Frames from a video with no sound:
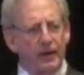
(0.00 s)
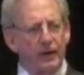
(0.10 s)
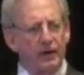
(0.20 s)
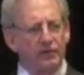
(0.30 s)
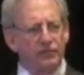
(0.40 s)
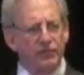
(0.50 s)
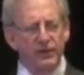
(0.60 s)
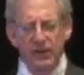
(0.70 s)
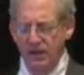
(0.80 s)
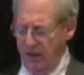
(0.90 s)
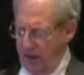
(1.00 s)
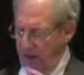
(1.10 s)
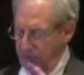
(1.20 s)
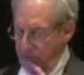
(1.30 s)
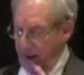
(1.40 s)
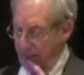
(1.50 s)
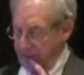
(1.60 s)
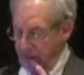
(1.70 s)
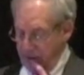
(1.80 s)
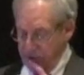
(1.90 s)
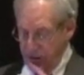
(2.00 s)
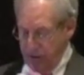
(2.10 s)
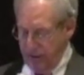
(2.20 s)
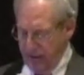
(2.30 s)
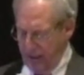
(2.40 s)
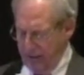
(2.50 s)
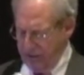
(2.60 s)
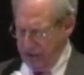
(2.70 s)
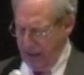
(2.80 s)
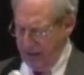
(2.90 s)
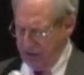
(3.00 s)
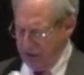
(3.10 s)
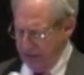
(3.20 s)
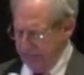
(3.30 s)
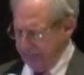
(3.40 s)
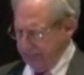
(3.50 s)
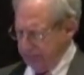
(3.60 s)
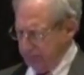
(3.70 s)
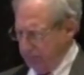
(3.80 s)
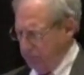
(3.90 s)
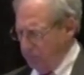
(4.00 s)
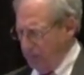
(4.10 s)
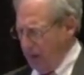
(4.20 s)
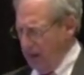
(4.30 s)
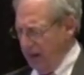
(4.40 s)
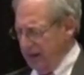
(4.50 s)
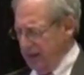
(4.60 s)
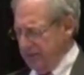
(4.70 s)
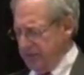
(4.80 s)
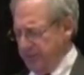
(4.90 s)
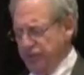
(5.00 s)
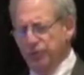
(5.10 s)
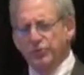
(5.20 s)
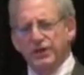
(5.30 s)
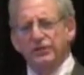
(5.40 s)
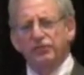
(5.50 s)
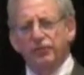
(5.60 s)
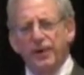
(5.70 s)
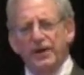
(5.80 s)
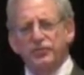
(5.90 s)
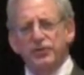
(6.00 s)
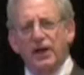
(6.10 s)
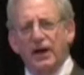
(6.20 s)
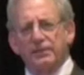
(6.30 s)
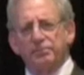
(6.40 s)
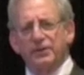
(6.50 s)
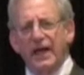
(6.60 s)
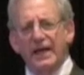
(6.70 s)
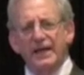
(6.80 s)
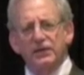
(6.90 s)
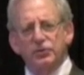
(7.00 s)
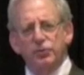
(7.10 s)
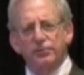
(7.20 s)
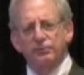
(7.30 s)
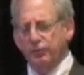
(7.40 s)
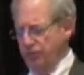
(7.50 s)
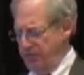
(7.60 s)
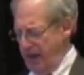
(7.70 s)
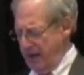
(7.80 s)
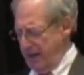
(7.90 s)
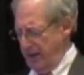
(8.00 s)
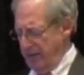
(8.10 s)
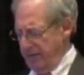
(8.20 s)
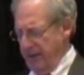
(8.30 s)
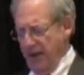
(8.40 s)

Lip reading: of the population of the United States, to produce information on planning to improve that health,